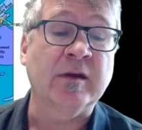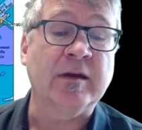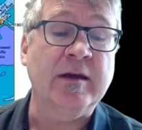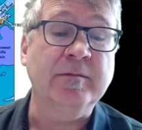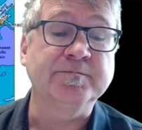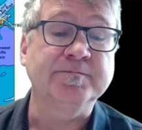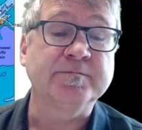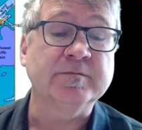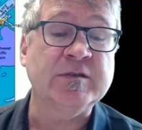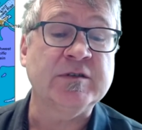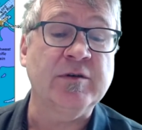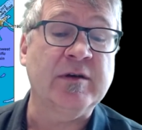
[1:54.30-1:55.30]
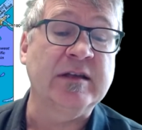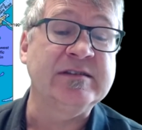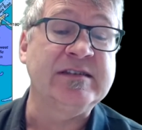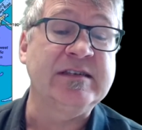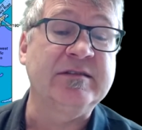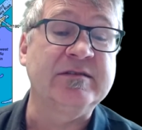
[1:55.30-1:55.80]
Okay, so you
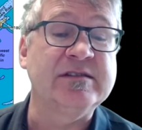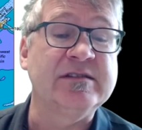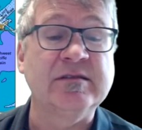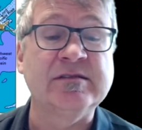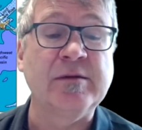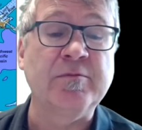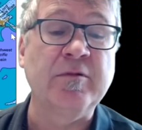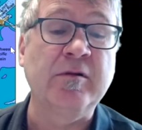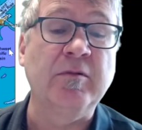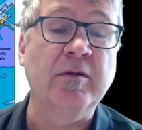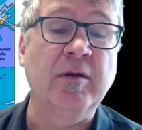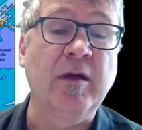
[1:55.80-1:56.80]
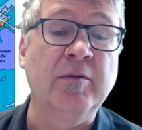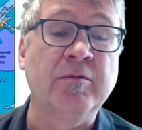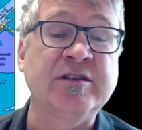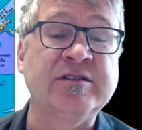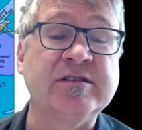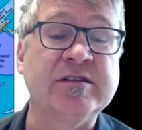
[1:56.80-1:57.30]
can see several
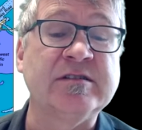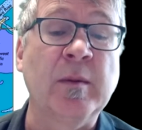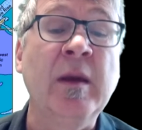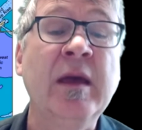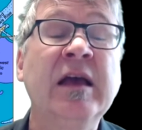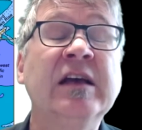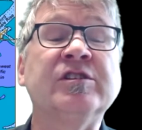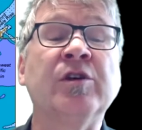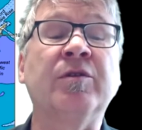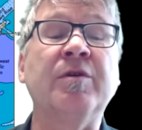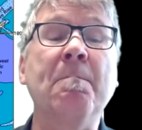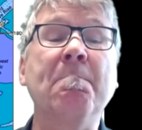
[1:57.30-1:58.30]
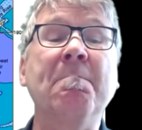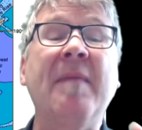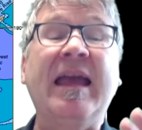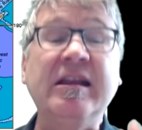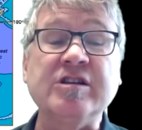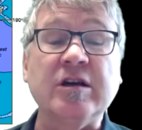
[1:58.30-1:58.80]
ridge system. So the
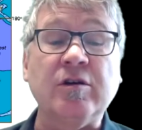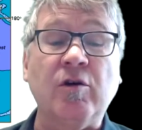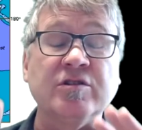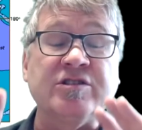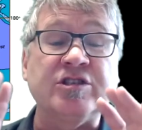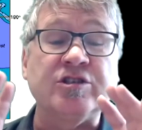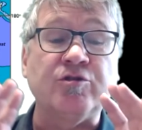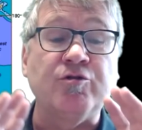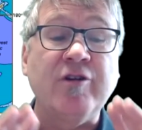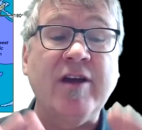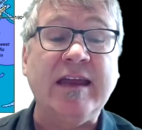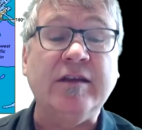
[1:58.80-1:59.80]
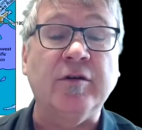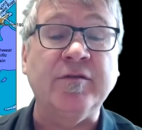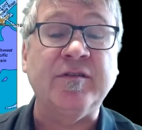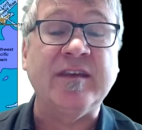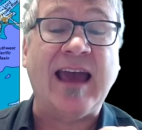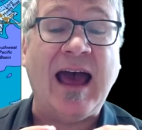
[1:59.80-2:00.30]
major constraint
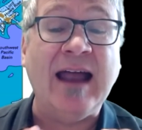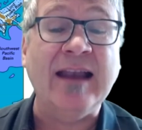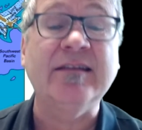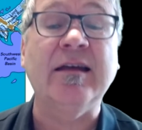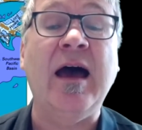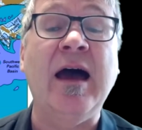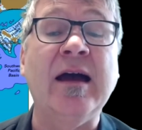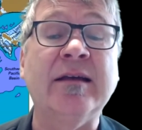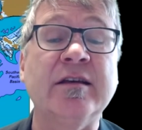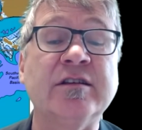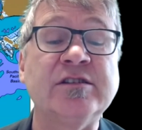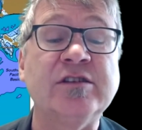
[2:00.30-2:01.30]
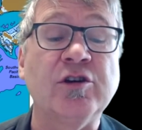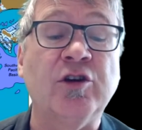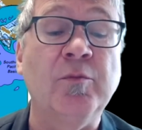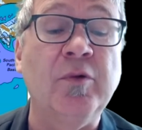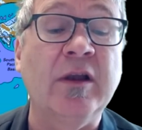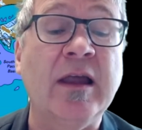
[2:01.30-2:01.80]
of the Antarctic
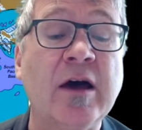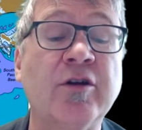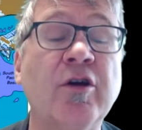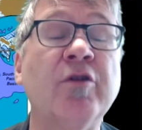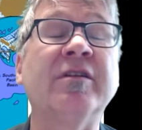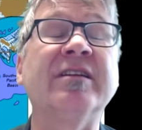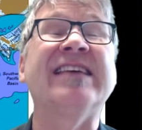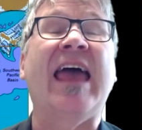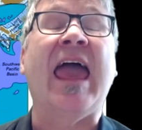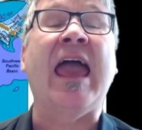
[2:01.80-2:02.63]
circumpolar current is